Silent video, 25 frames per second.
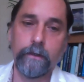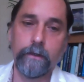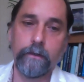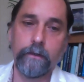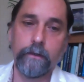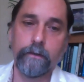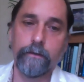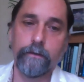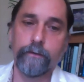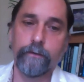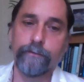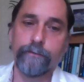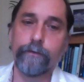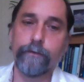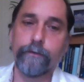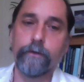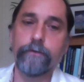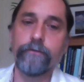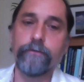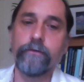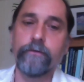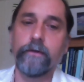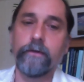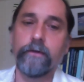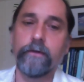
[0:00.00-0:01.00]
The
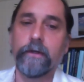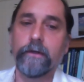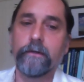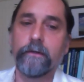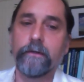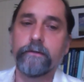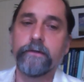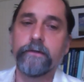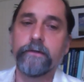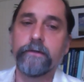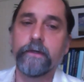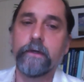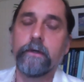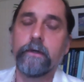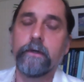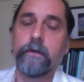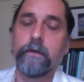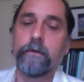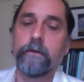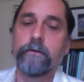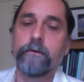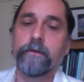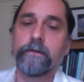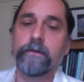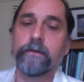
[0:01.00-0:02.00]
first is
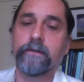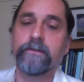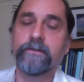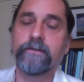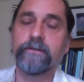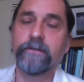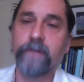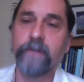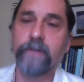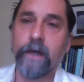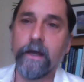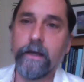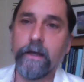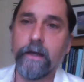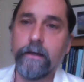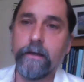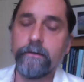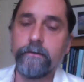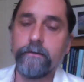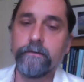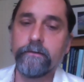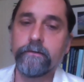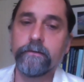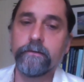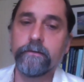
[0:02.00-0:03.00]
that the
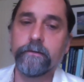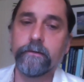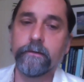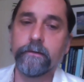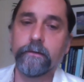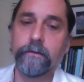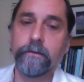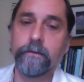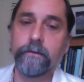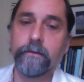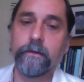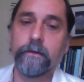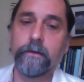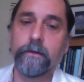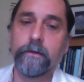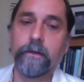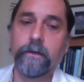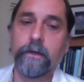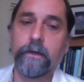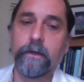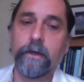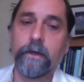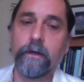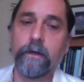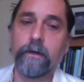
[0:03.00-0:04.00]
science
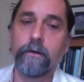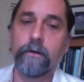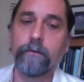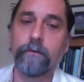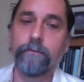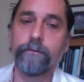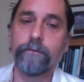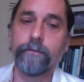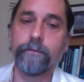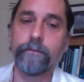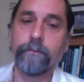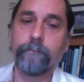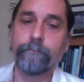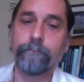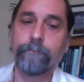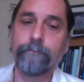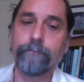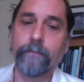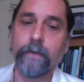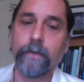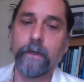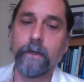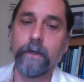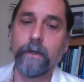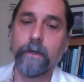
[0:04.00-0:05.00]
of
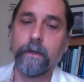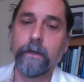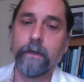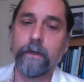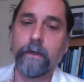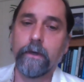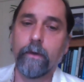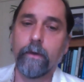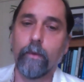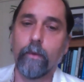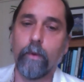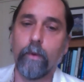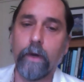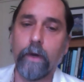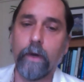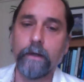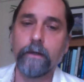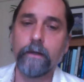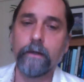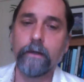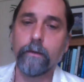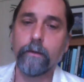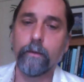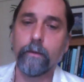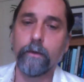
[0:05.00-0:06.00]
what
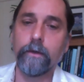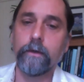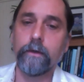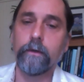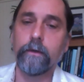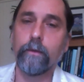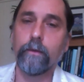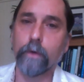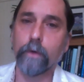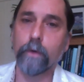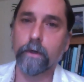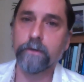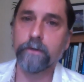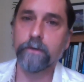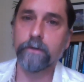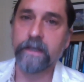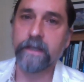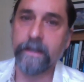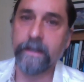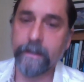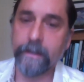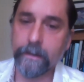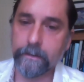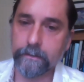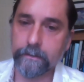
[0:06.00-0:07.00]
an oil works
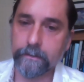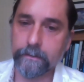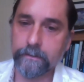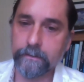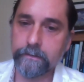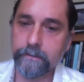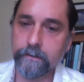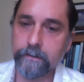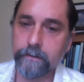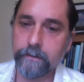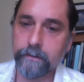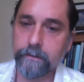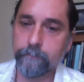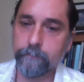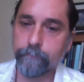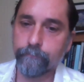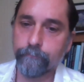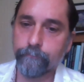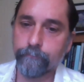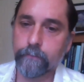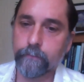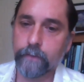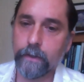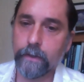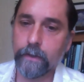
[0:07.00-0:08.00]
against,
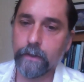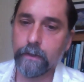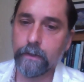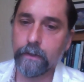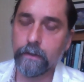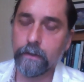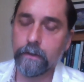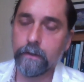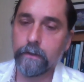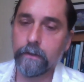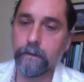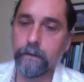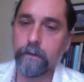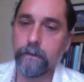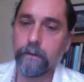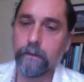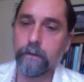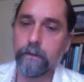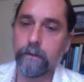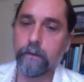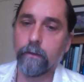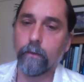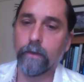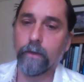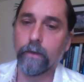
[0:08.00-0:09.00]

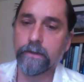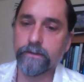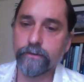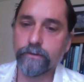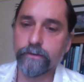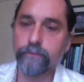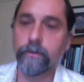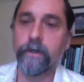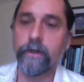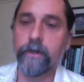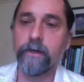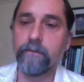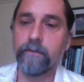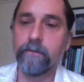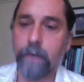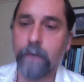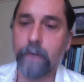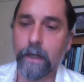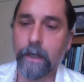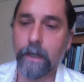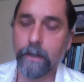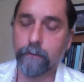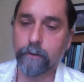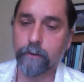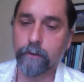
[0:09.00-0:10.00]
what strain of
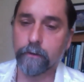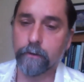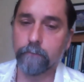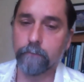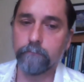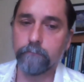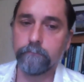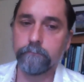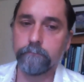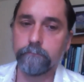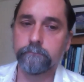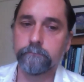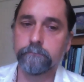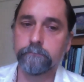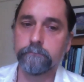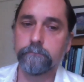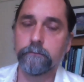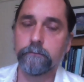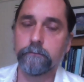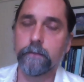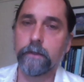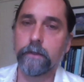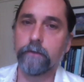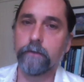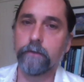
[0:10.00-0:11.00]
microbe,
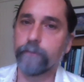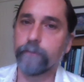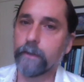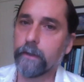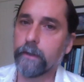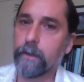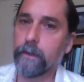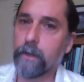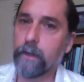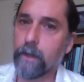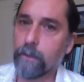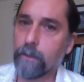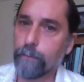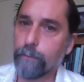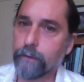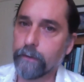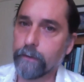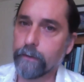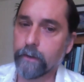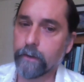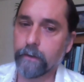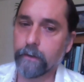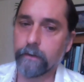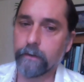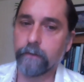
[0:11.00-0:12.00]
is very
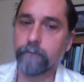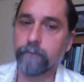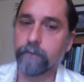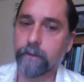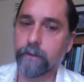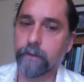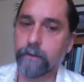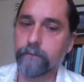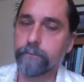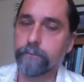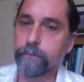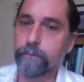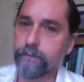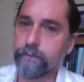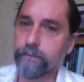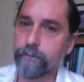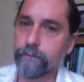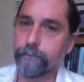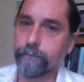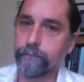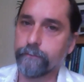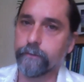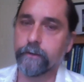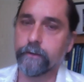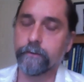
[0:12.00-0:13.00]
complicated and very
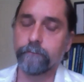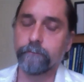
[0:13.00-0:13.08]
specific.